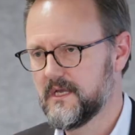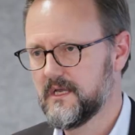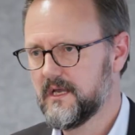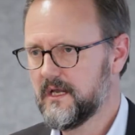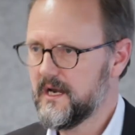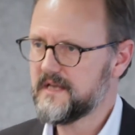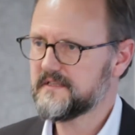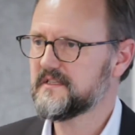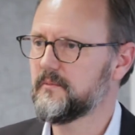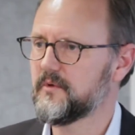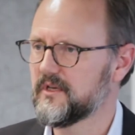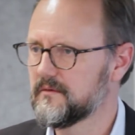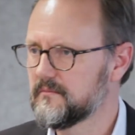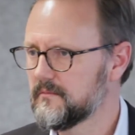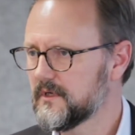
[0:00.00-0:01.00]
And it has to
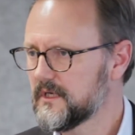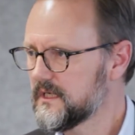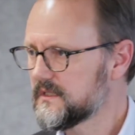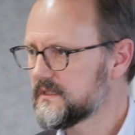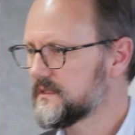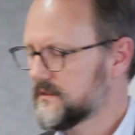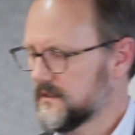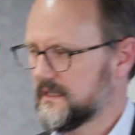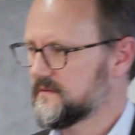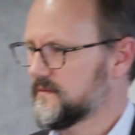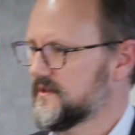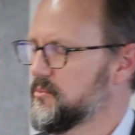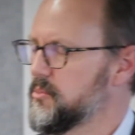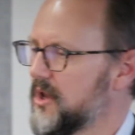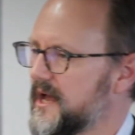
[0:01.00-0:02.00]
be, because that's
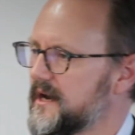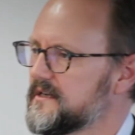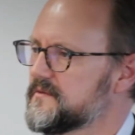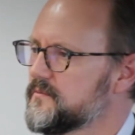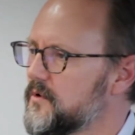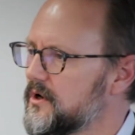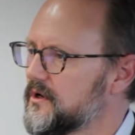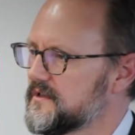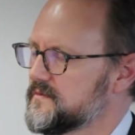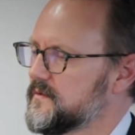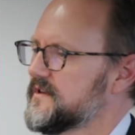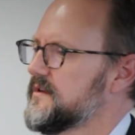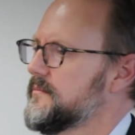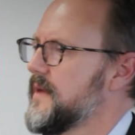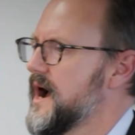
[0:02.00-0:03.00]
what the planners want, it's
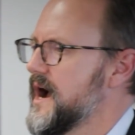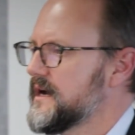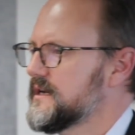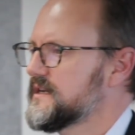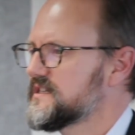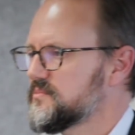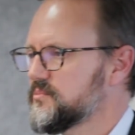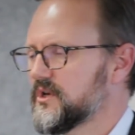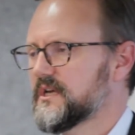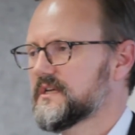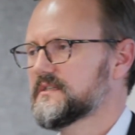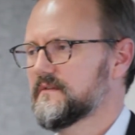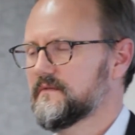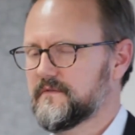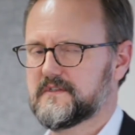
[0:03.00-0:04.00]
what the market
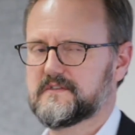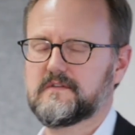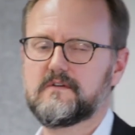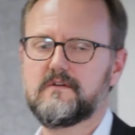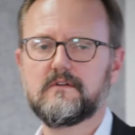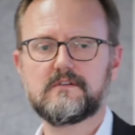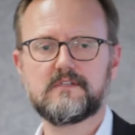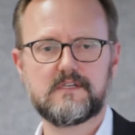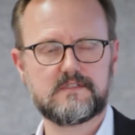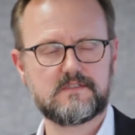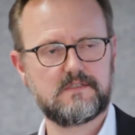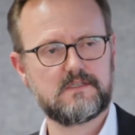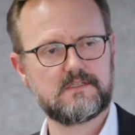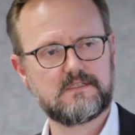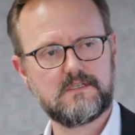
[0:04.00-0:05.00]
expects, it fits the
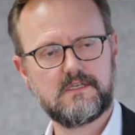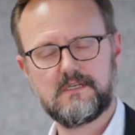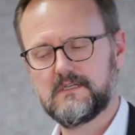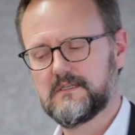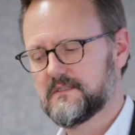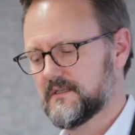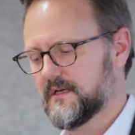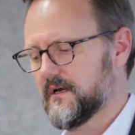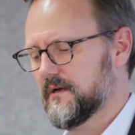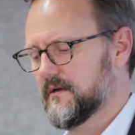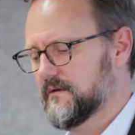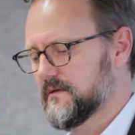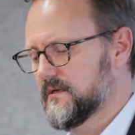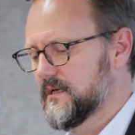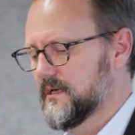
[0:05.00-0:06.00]
context of the city.
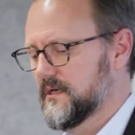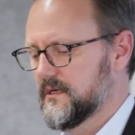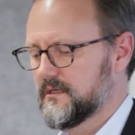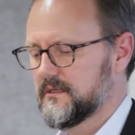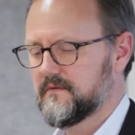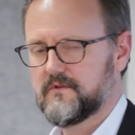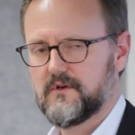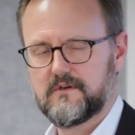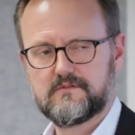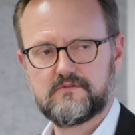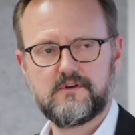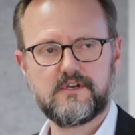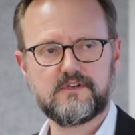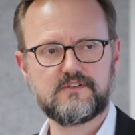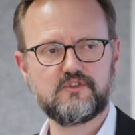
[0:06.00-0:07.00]
So you've got
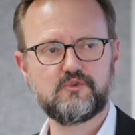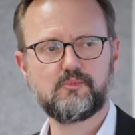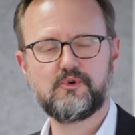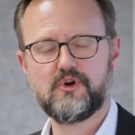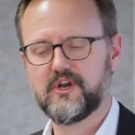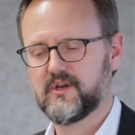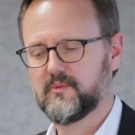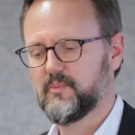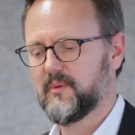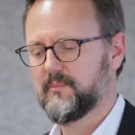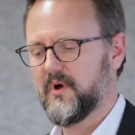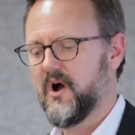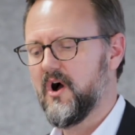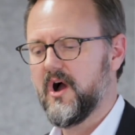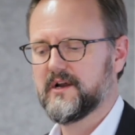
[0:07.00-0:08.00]
traditional brick, but
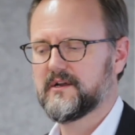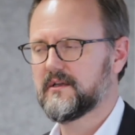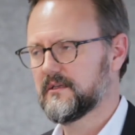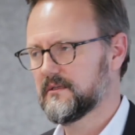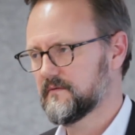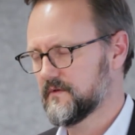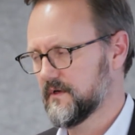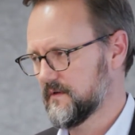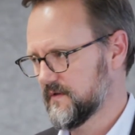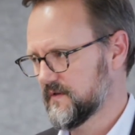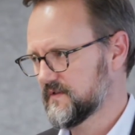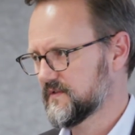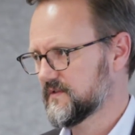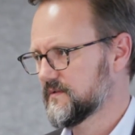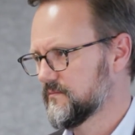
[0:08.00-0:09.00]
behind it you've got
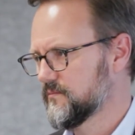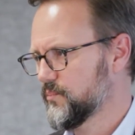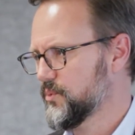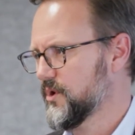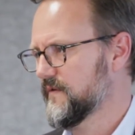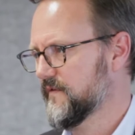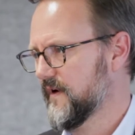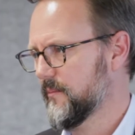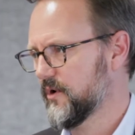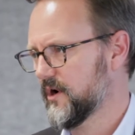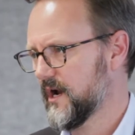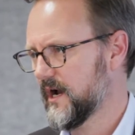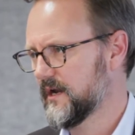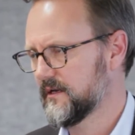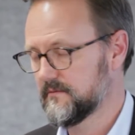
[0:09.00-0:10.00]
this
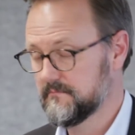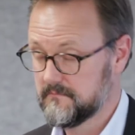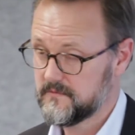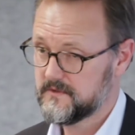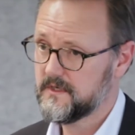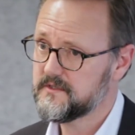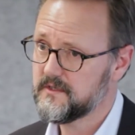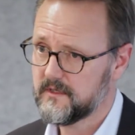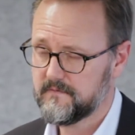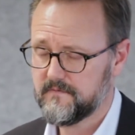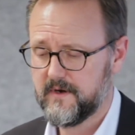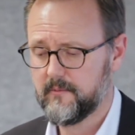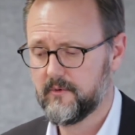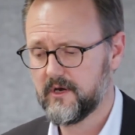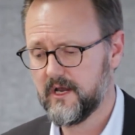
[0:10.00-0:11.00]
prefabricated, digitally
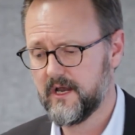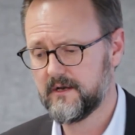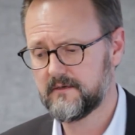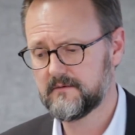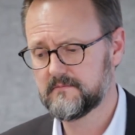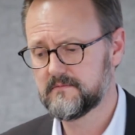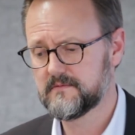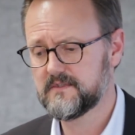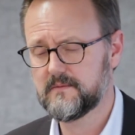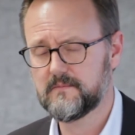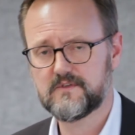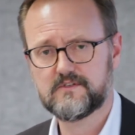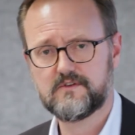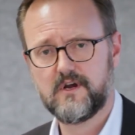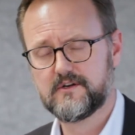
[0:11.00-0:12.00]
fabricated
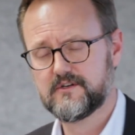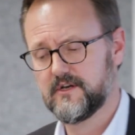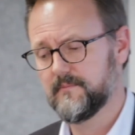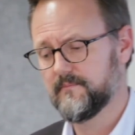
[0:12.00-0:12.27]
timber structure.